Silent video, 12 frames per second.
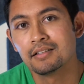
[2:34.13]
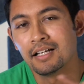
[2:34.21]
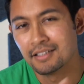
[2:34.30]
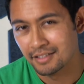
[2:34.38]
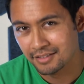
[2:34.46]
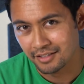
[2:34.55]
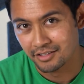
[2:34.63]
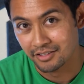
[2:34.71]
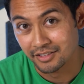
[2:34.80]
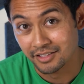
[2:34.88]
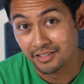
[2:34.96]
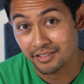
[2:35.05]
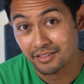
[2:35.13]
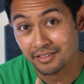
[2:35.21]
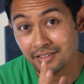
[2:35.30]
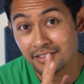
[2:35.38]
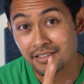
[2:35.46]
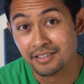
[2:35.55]
As I said
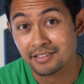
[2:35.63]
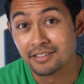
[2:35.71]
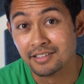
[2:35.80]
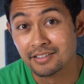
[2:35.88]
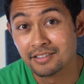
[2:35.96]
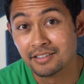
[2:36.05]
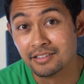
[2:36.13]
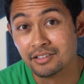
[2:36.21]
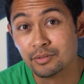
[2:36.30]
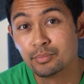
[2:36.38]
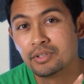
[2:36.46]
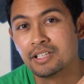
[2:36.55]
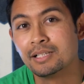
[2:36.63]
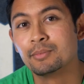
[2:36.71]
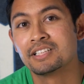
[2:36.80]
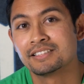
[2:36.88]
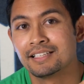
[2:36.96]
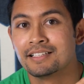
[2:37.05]
earlier, this lens can do pretty
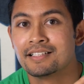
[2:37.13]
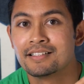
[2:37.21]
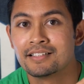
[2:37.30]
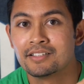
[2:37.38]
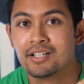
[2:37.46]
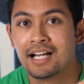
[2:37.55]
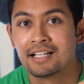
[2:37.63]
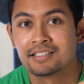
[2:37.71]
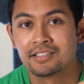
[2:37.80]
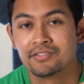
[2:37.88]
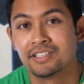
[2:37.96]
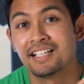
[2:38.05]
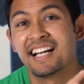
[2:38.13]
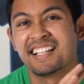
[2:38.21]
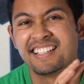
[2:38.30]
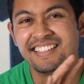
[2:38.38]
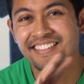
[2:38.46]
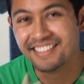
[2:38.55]
much anything you ask of it at
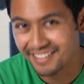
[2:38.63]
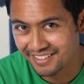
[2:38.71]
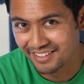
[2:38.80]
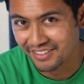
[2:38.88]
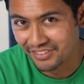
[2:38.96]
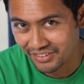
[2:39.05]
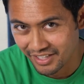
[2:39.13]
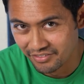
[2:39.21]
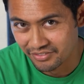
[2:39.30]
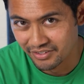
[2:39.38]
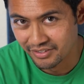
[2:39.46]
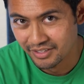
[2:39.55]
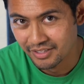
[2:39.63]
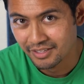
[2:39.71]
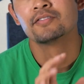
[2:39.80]
a decent level.